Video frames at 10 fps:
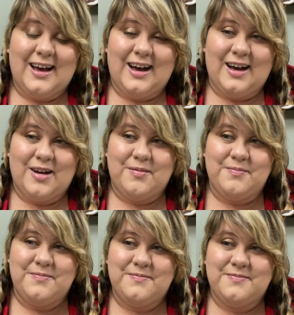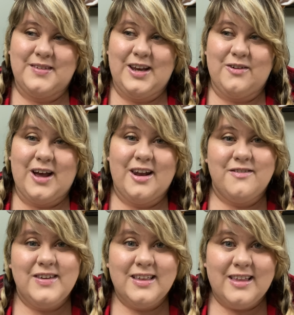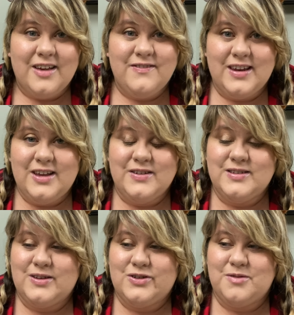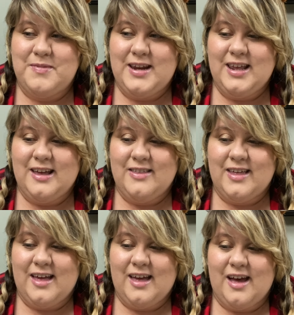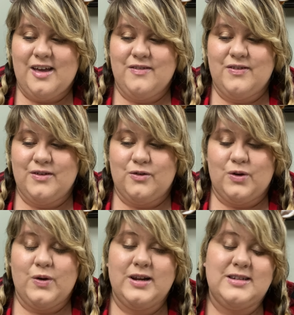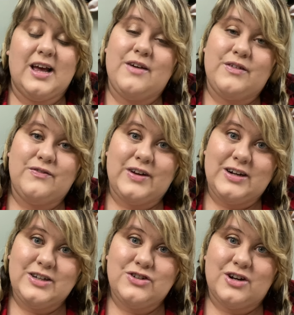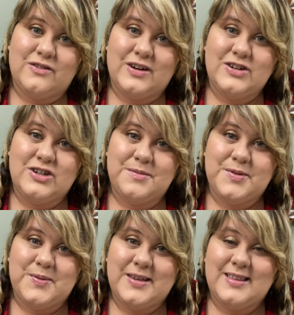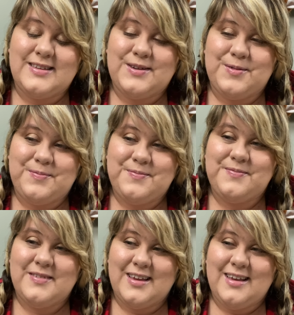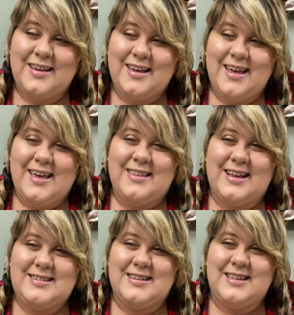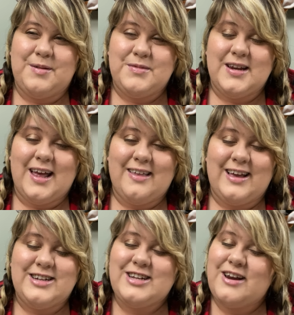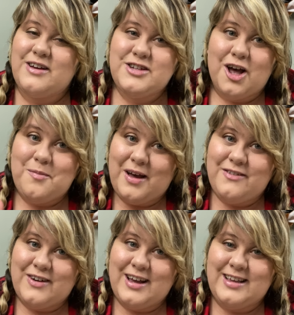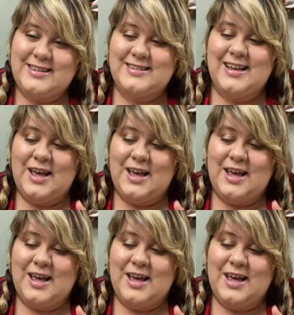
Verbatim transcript: um, you know, kind of via live video and social media that I've grown into having very strong friendships with. So that's the theme today. Like shout out to all my friends.